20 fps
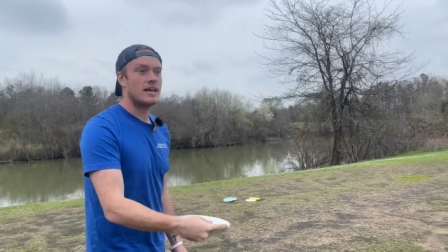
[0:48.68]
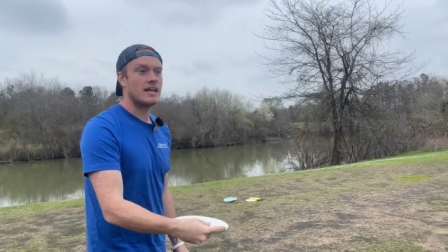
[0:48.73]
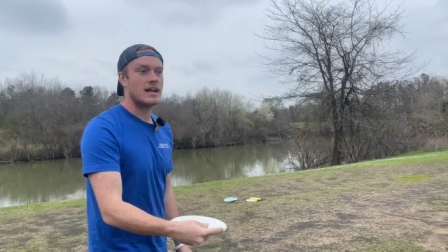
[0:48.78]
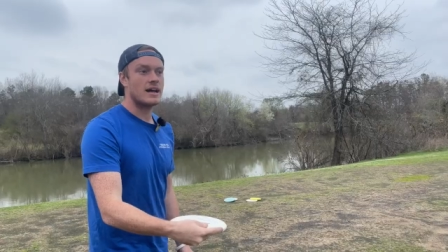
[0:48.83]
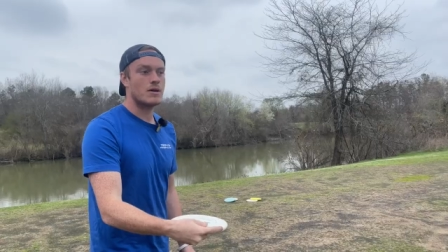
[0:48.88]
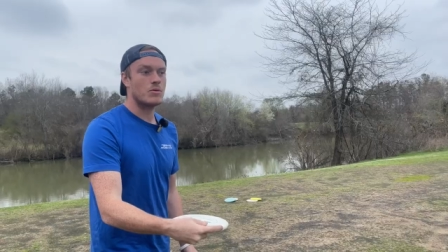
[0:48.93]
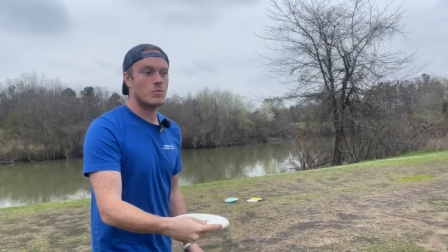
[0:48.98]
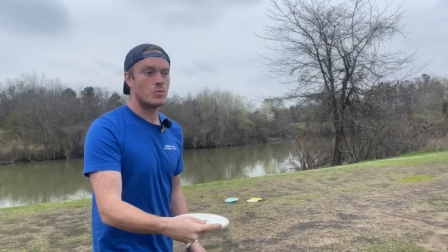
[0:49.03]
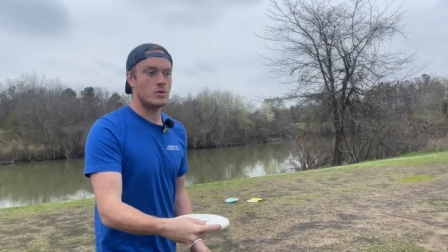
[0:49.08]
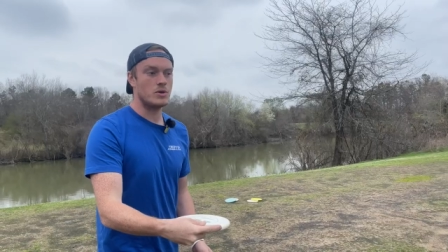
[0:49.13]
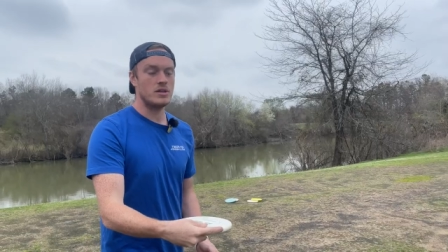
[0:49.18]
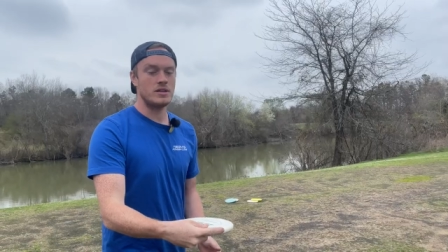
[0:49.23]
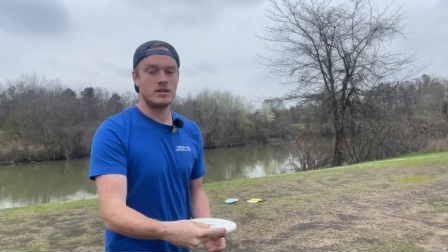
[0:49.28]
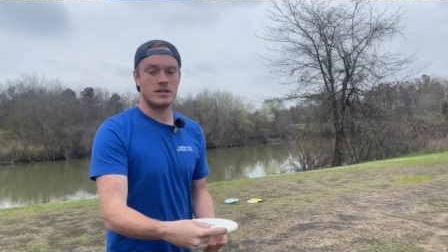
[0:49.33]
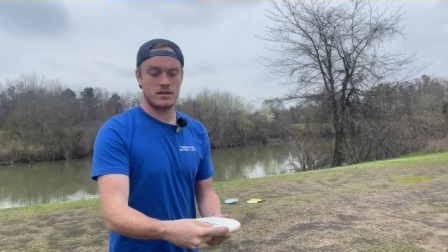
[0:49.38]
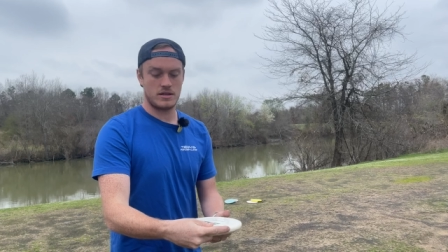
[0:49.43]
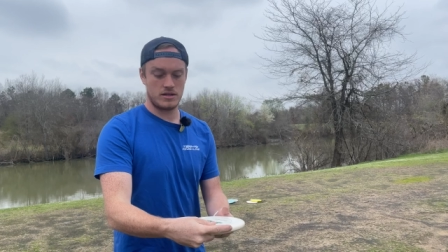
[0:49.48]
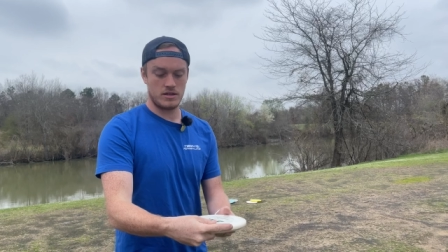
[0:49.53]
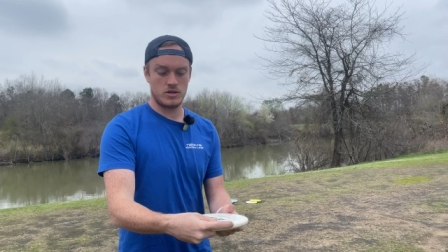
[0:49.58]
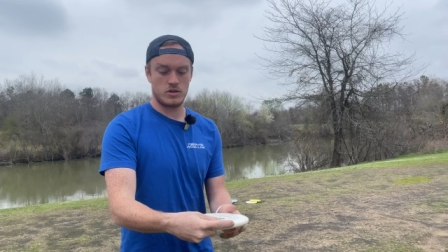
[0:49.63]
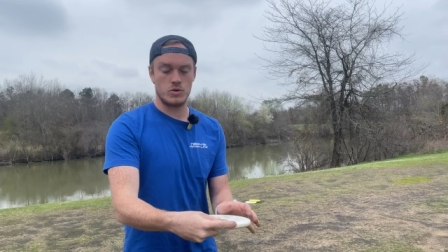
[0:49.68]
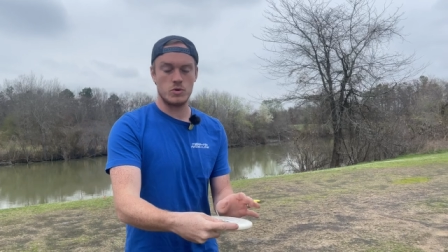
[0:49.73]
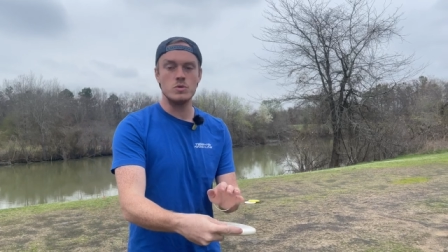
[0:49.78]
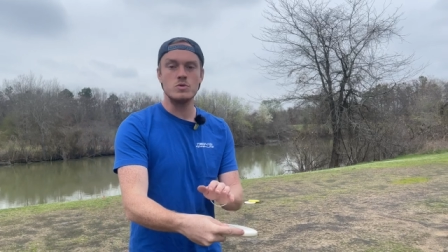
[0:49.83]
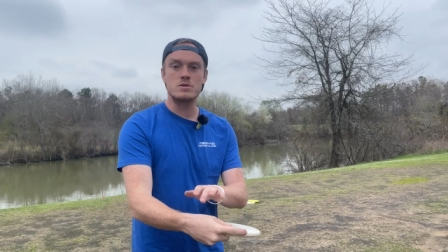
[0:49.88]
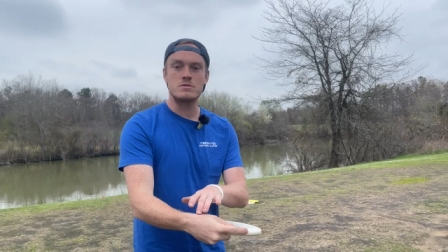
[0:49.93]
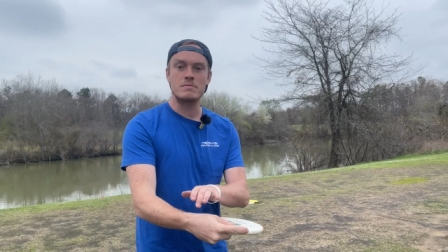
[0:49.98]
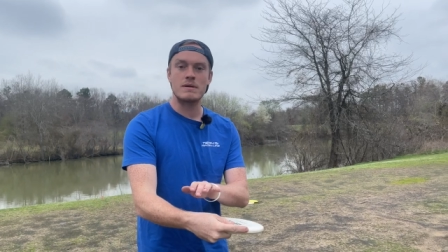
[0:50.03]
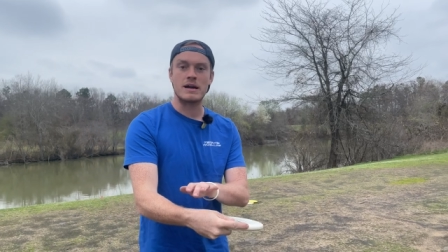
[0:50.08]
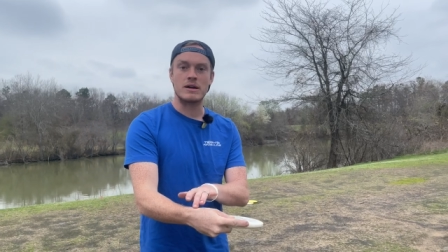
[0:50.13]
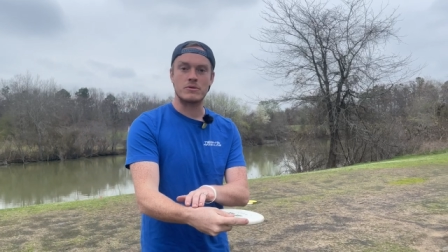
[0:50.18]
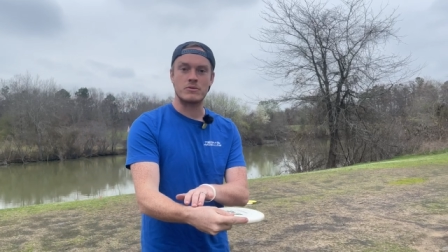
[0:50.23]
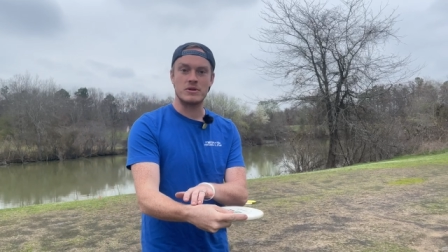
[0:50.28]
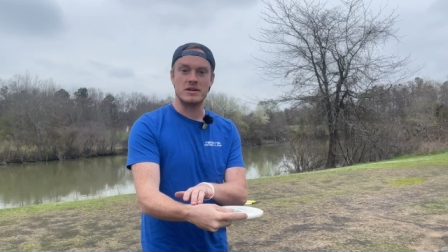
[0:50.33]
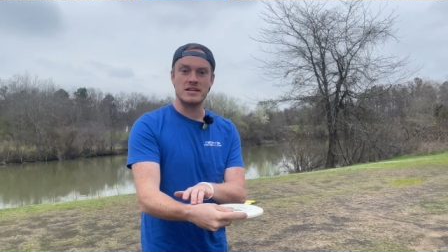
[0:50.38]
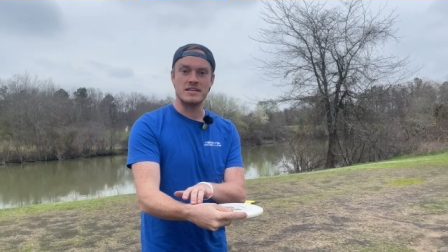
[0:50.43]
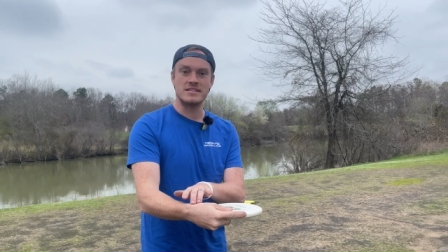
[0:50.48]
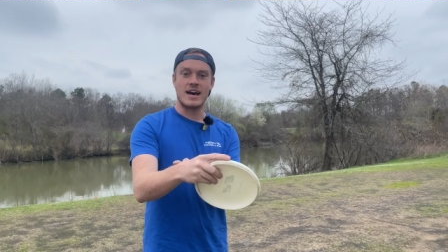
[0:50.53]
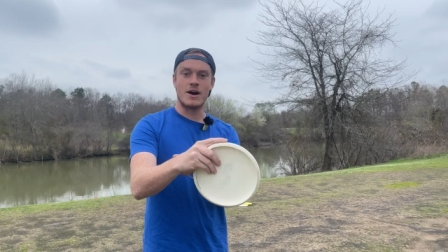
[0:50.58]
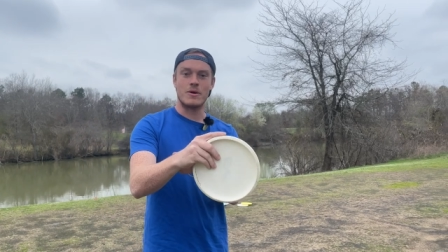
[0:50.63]
and I wouldn't use my
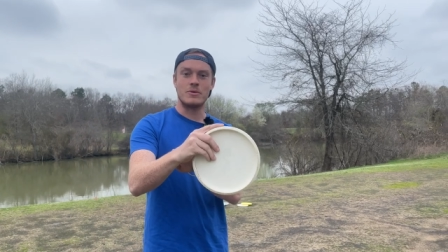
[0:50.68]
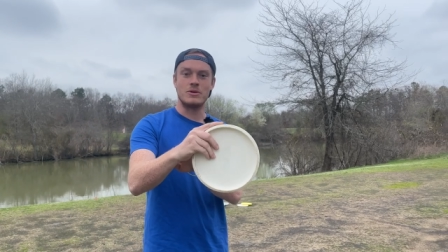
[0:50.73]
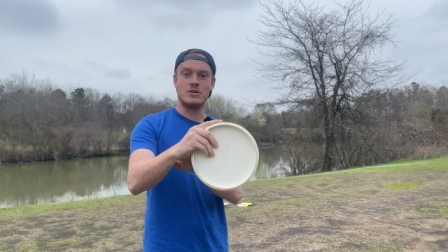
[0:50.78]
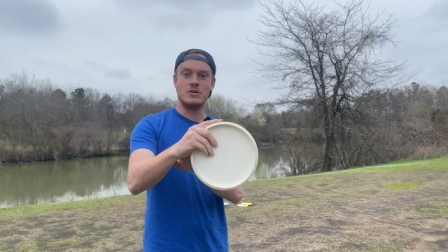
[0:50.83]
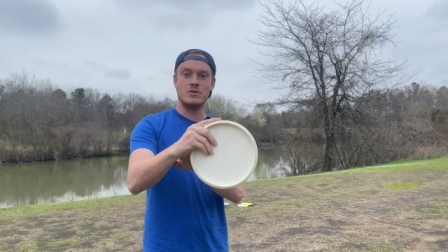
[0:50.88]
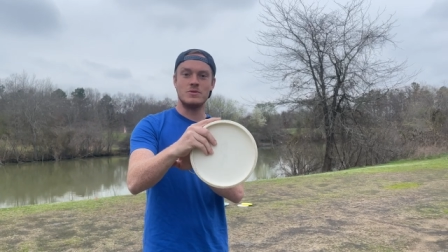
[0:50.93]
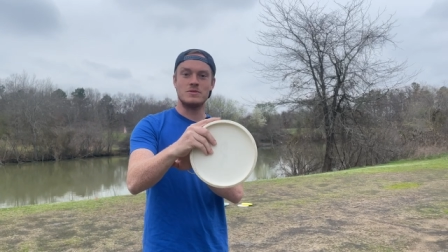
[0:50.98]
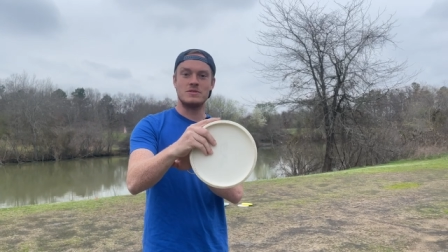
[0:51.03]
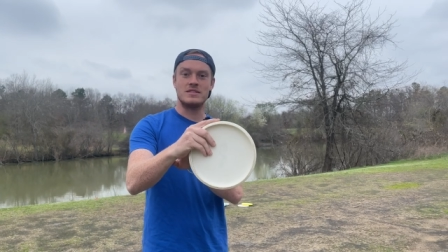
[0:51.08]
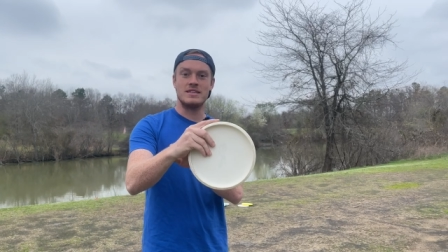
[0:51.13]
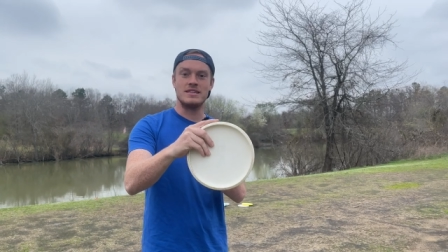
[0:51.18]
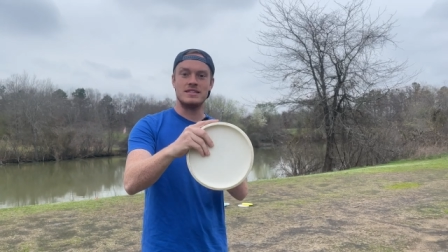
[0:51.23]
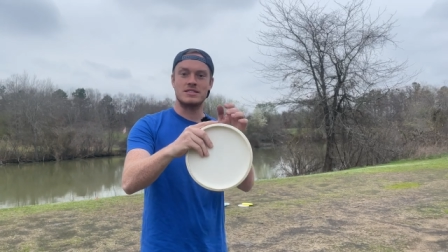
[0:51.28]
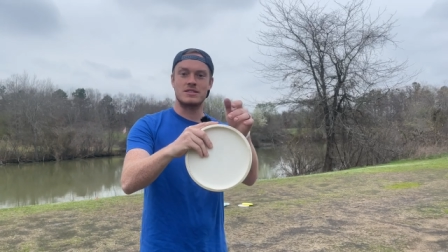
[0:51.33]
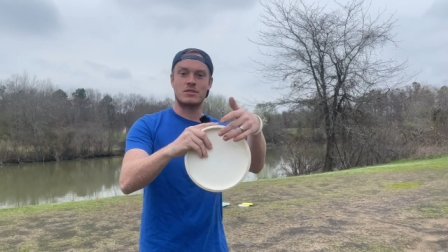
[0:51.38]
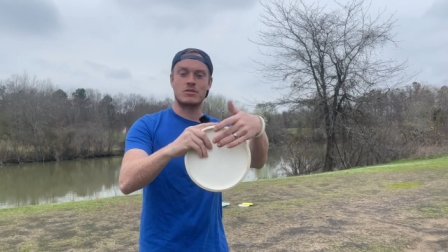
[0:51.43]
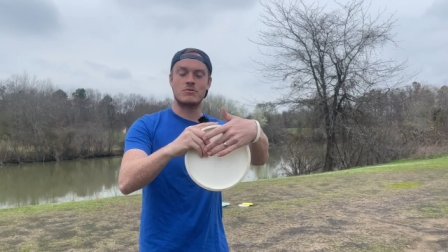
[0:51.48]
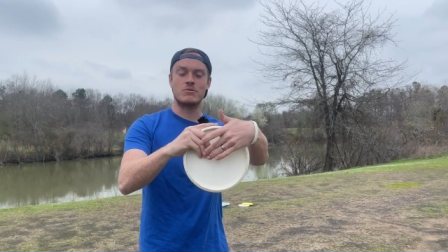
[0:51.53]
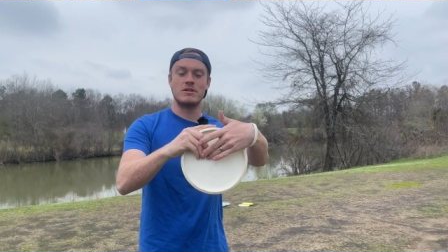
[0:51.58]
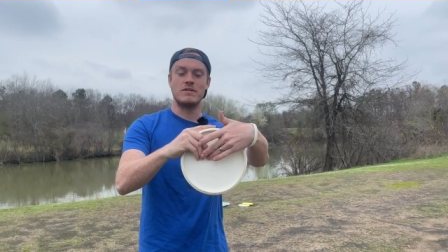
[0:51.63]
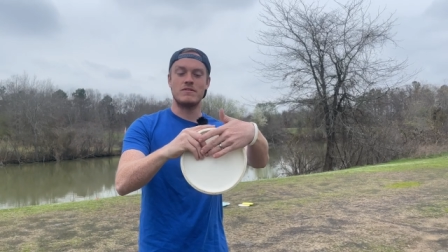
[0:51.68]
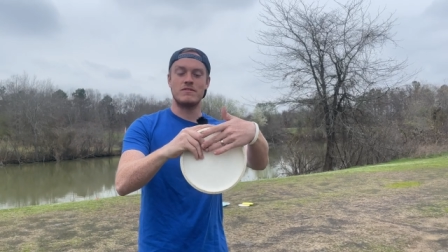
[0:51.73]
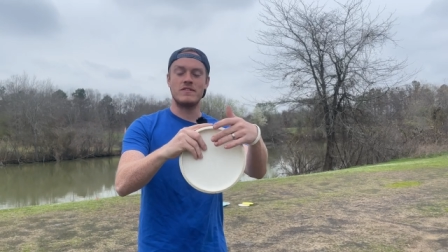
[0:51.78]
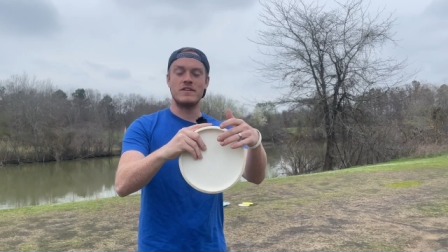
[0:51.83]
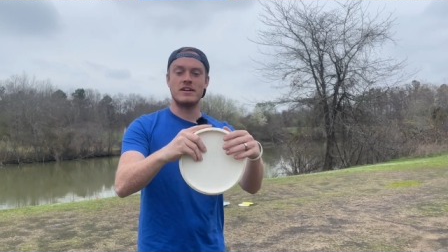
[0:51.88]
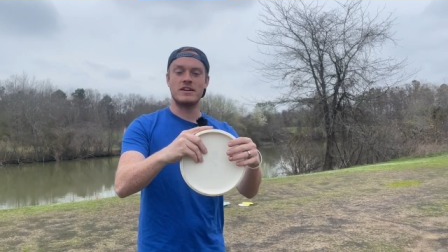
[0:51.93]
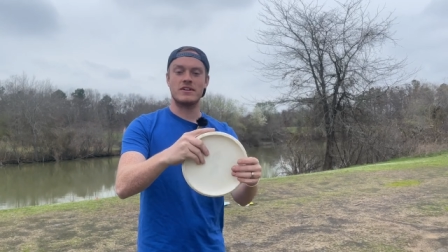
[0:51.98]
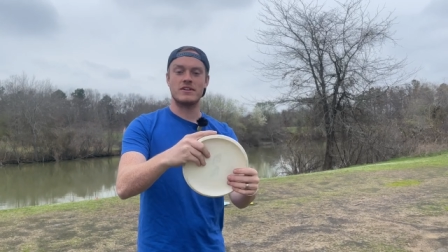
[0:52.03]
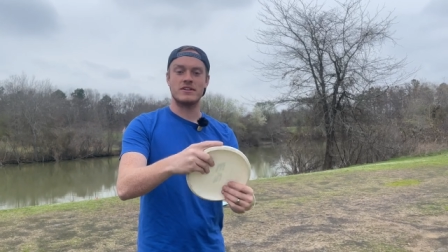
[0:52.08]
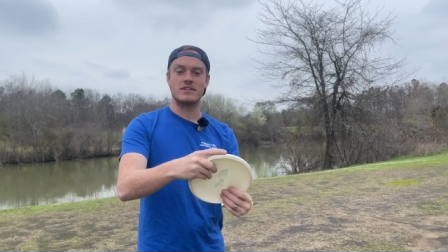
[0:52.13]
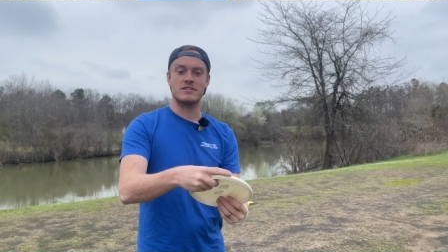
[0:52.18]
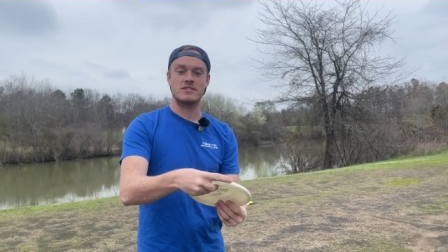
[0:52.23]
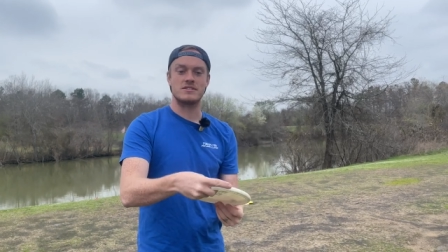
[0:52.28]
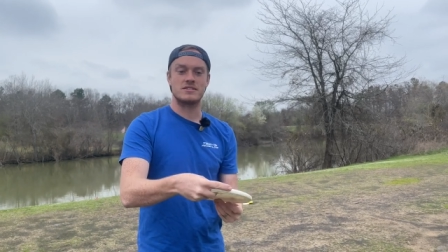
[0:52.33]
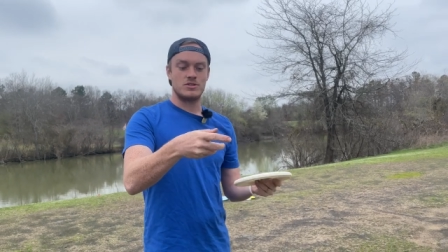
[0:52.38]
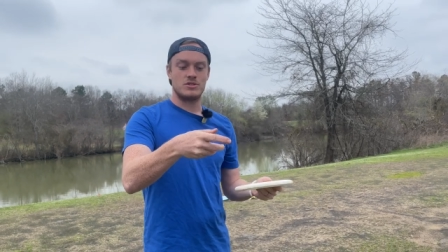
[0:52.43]
wrist. I would use these three fingers